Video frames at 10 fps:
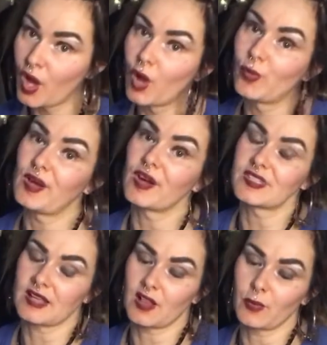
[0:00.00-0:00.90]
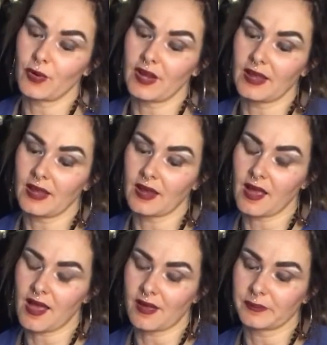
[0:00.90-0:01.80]
we are celebrating
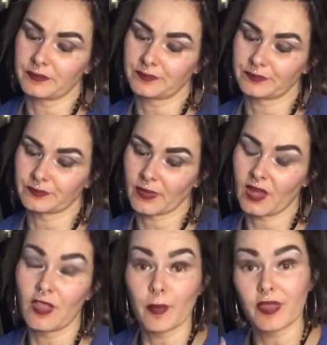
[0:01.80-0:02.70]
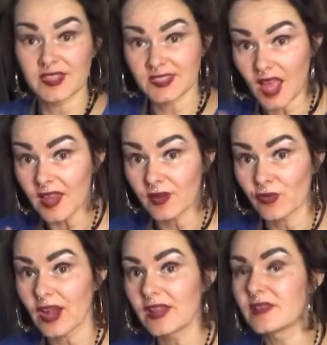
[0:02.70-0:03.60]
the sun,
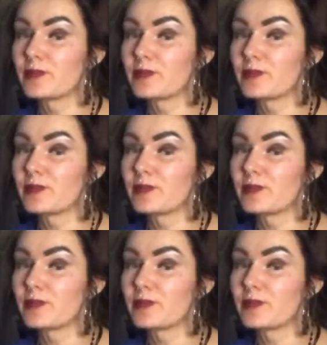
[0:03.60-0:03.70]
right?